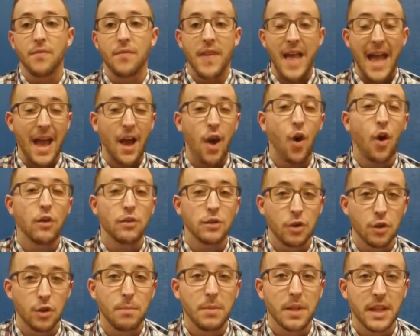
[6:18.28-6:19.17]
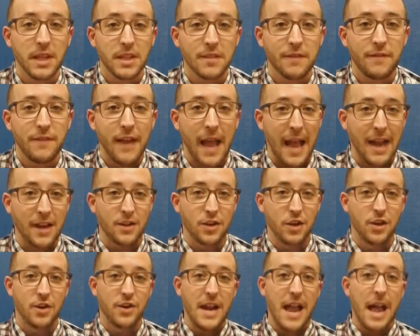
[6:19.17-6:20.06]
that also plays a
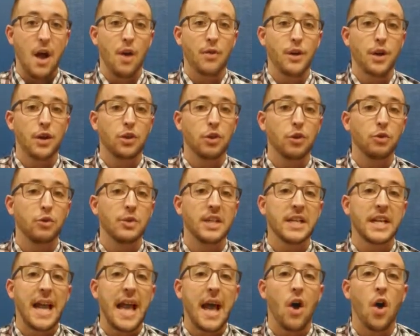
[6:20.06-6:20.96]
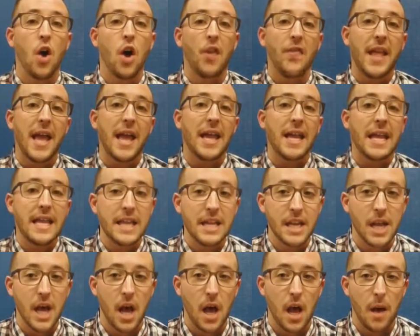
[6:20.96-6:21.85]
factor. Now they're losing out on that
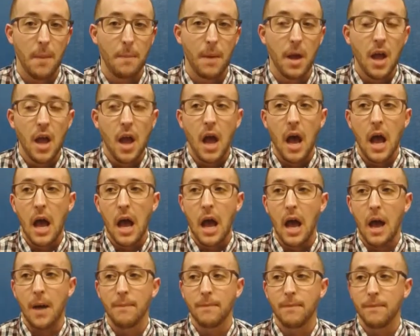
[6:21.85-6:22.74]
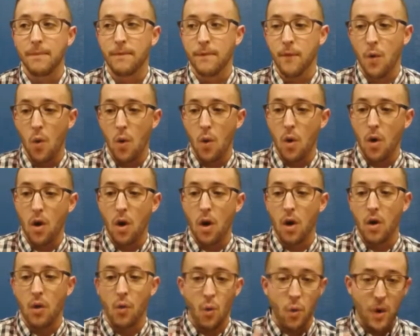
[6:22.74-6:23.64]
income
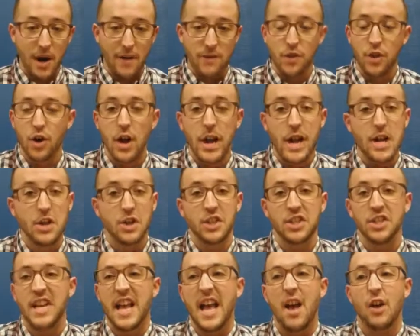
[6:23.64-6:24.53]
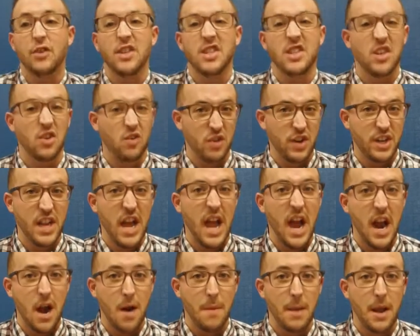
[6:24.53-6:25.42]
for whatever their age is now till
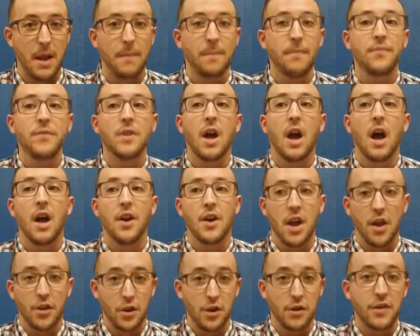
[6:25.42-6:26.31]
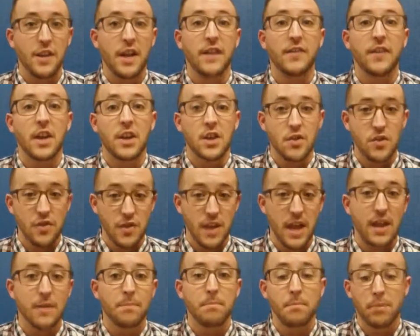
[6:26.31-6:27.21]
retirement. Another thing
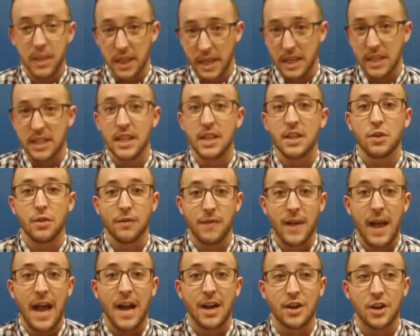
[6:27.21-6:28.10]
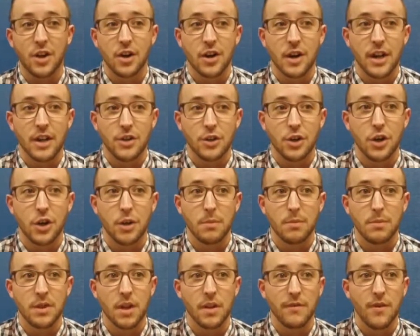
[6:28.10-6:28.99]
that plays into factor in
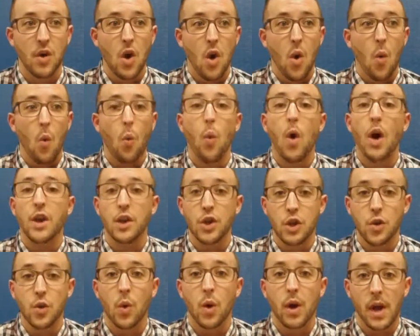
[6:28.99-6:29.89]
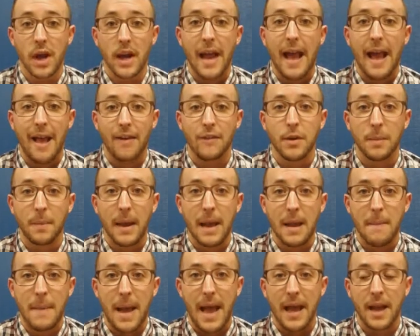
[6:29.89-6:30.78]
terms of what you are going to have to pay
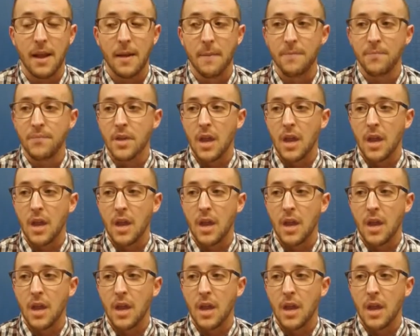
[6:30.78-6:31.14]
back.